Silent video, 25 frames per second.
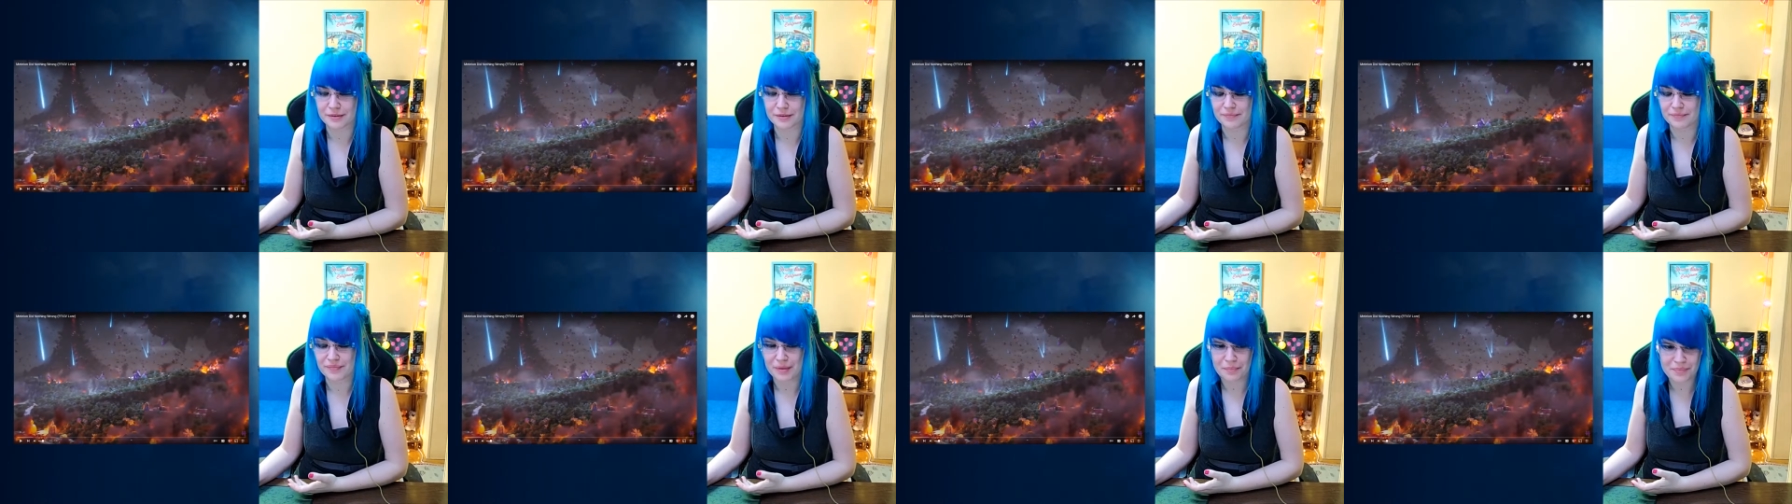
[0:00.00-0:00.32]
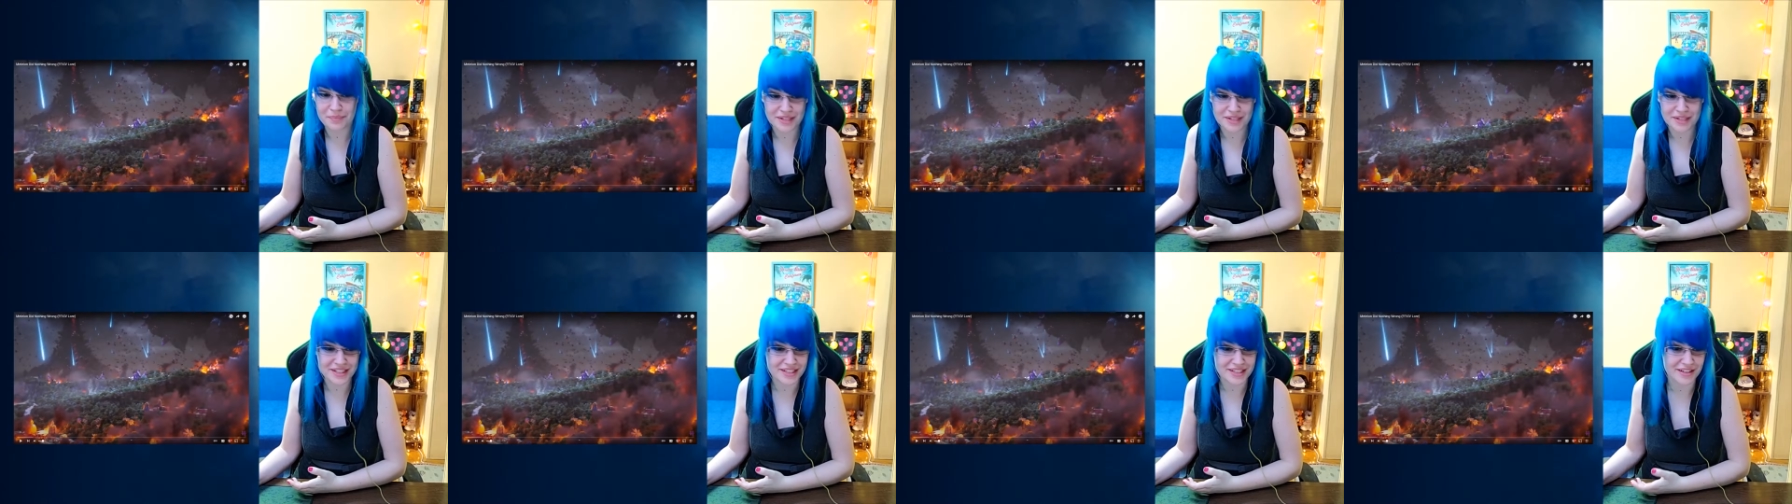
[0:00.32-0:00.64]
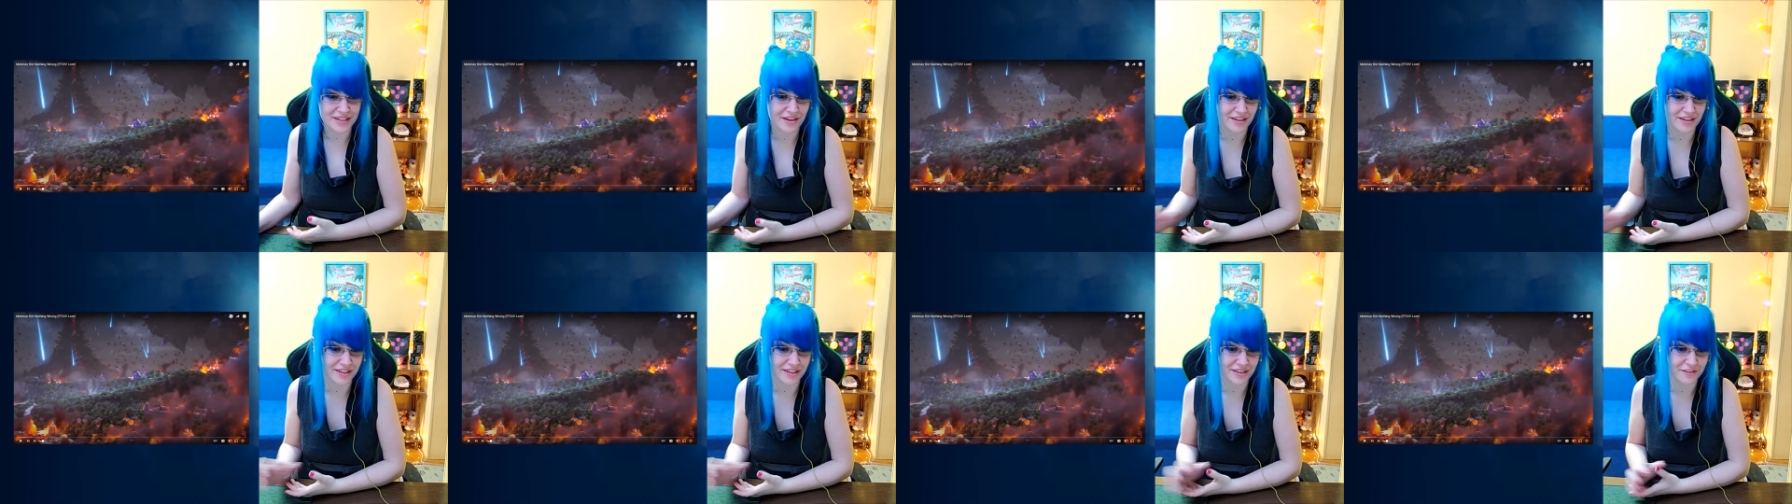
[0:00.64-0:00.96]

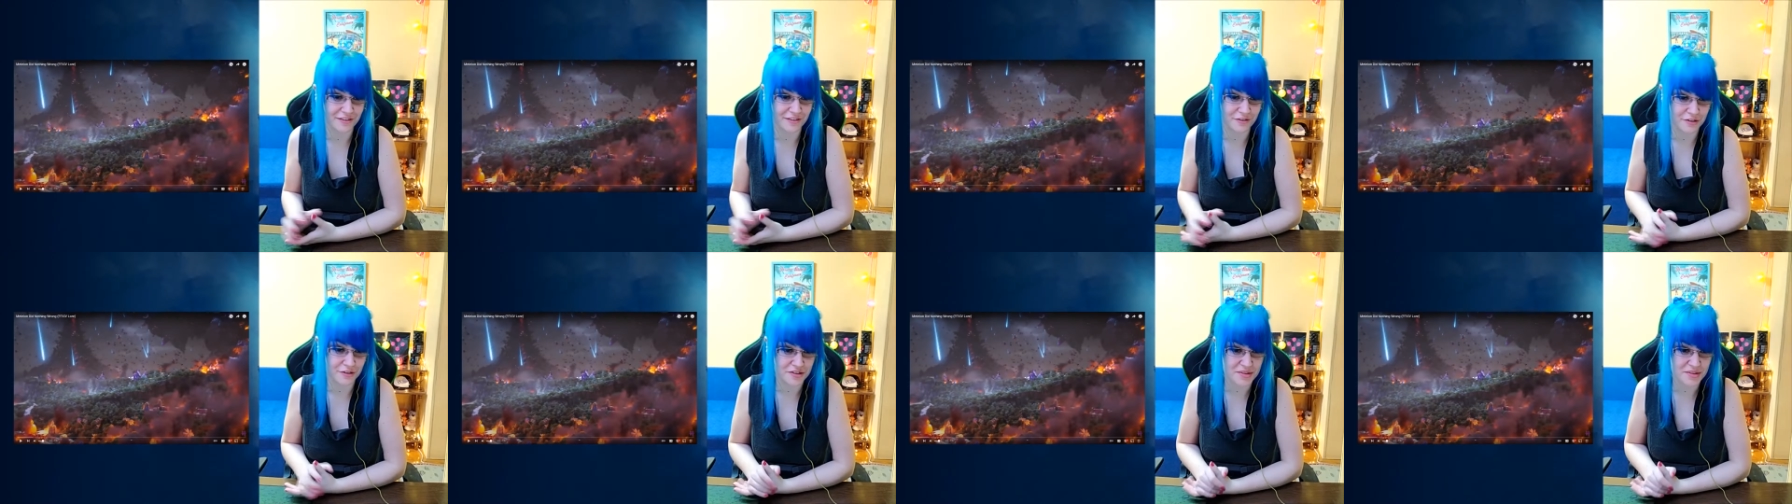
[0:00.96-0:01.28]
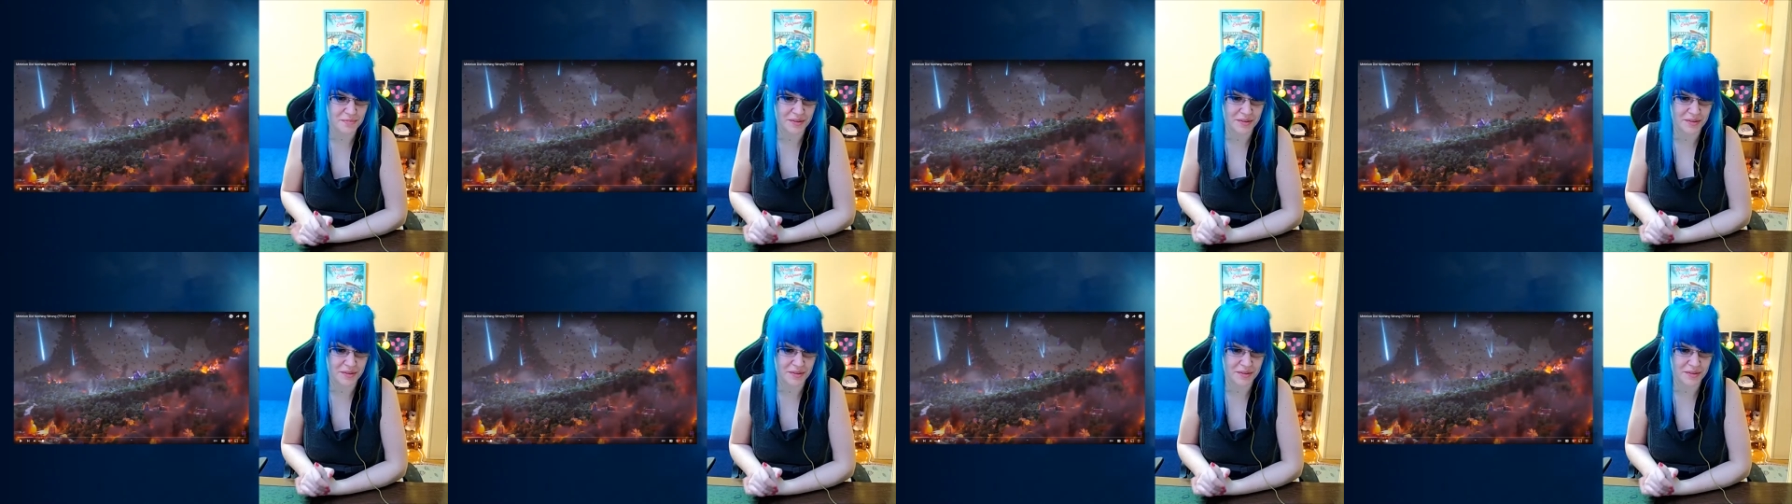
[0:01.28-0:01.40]
Meteion in the first